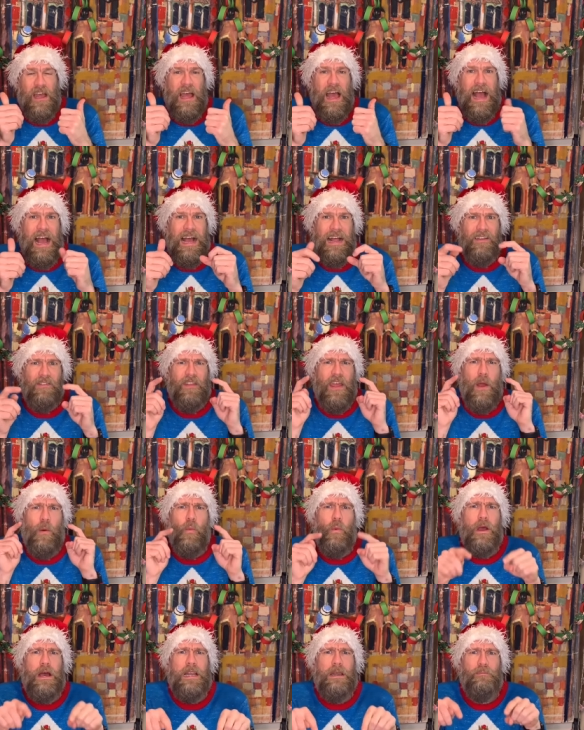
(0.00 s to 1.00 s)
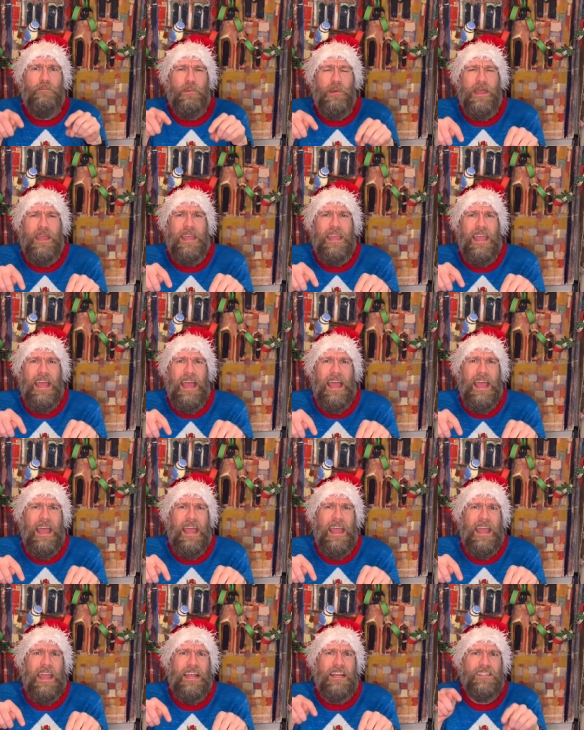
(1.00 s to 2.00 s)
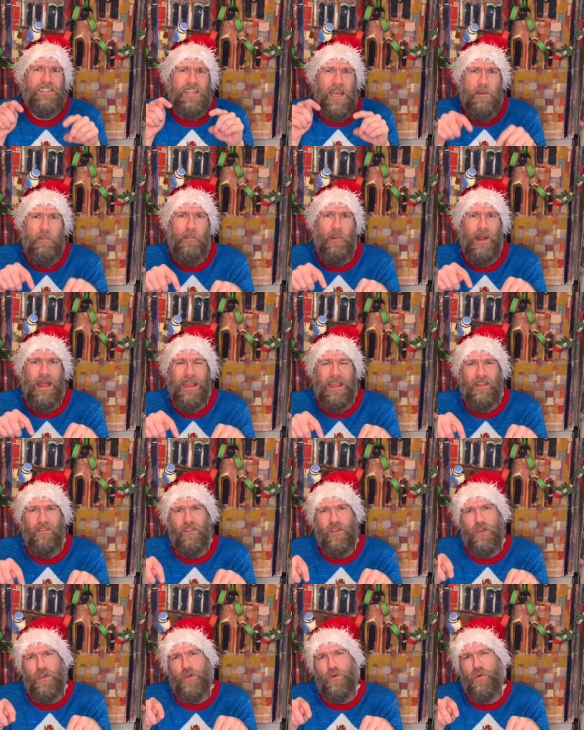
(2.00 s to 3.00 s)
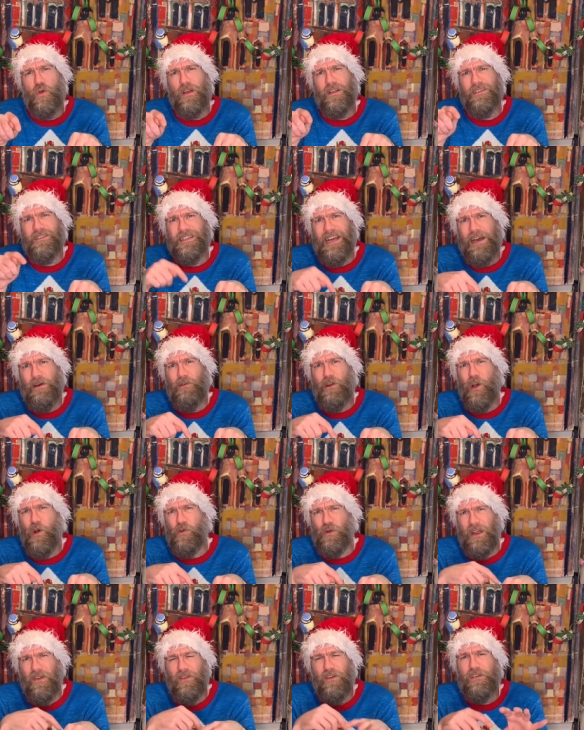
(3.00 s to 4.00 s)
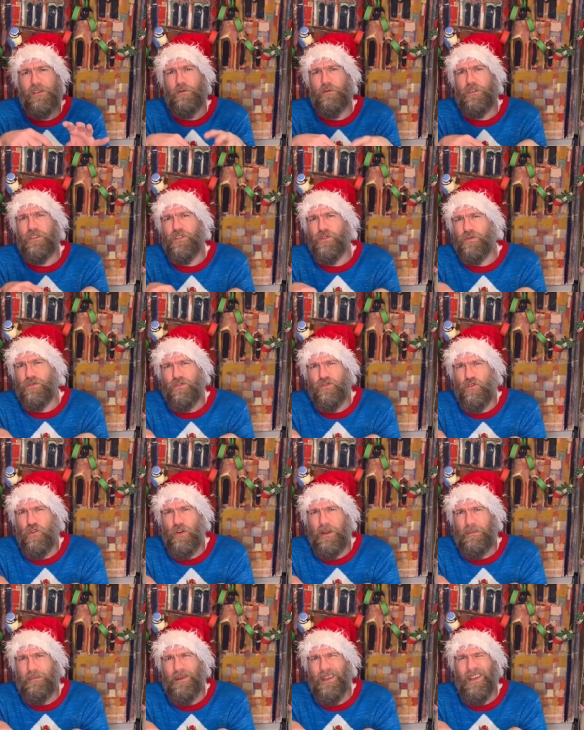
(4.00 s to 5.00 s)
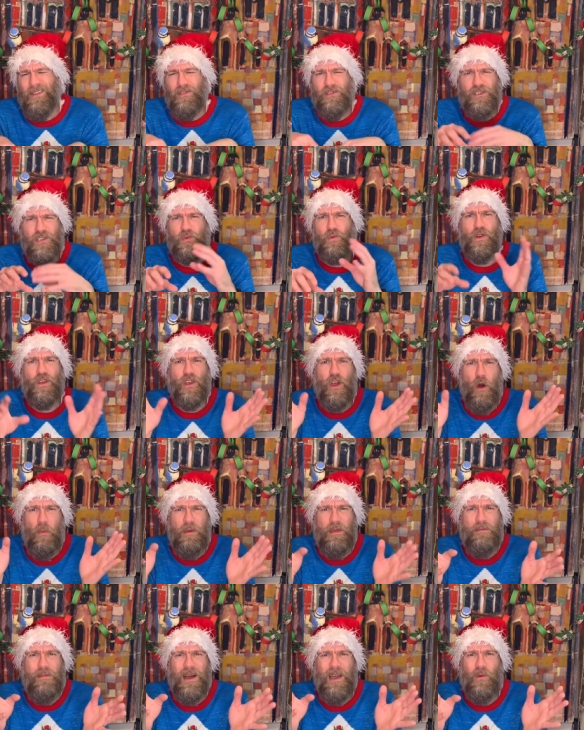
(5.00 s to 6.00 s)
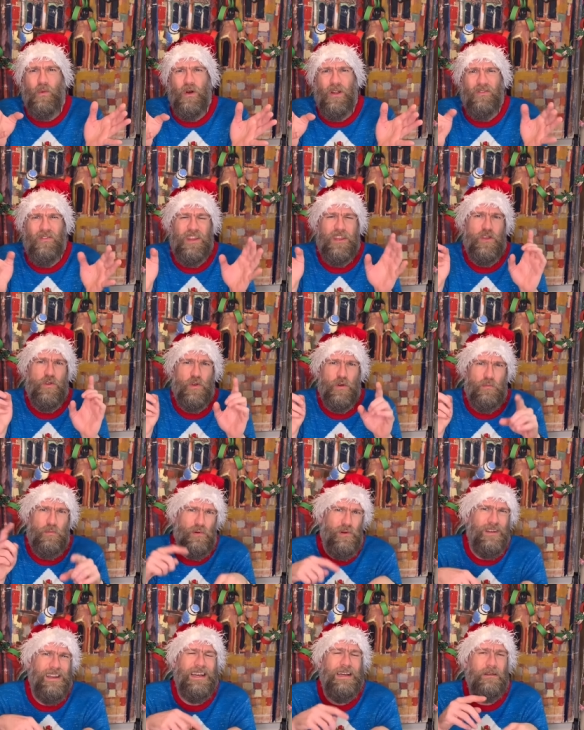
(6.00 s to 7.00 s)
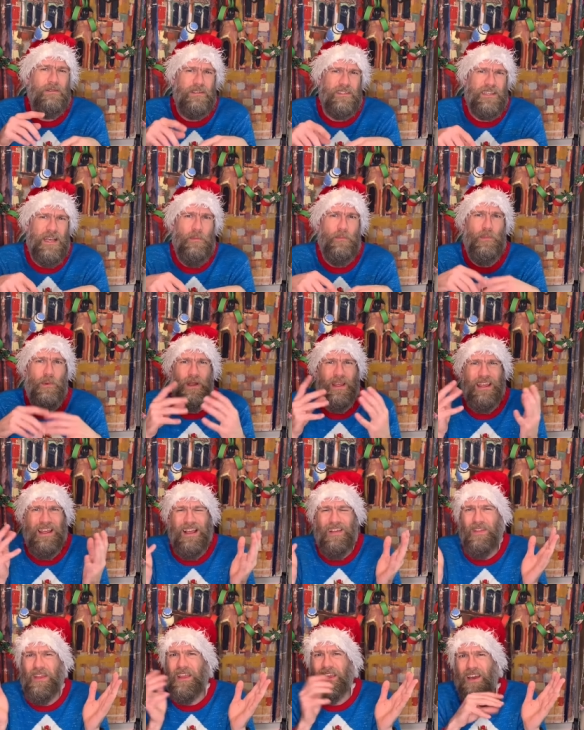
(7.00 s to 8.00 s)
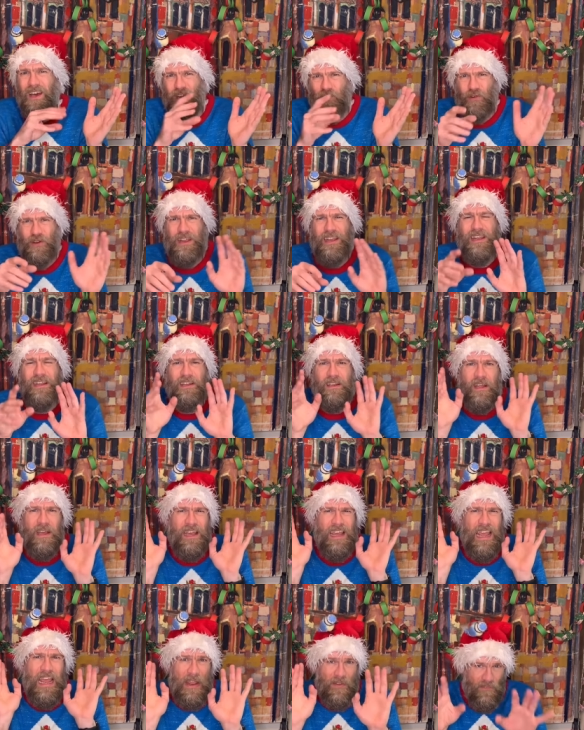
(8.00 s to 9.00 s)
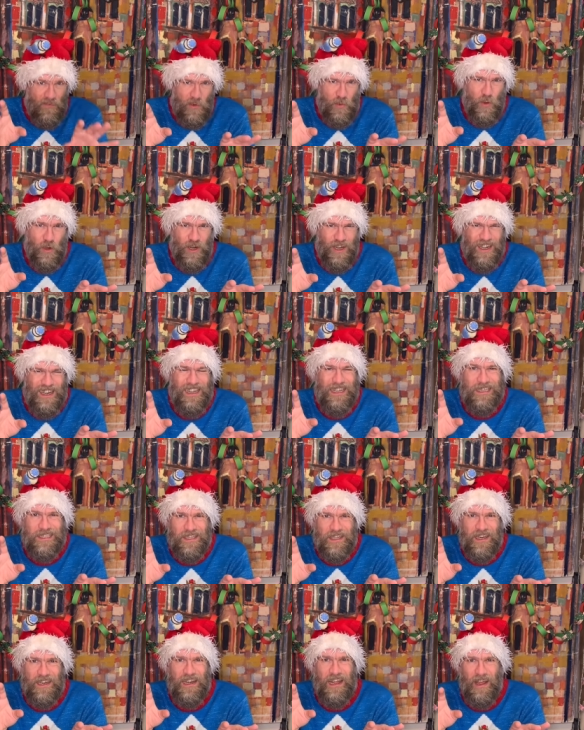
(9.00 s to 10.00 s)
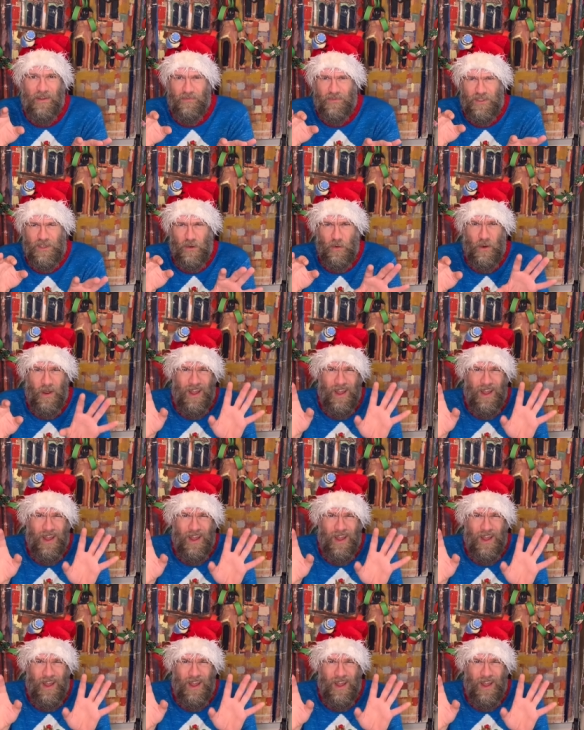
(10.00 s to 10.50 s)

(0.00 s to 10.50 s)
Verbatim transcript: And there will be a template that you can download if you don't want to do the drawing bit. If you just want to copy my one, then you can print out the template and then color it in if you want an easier life. So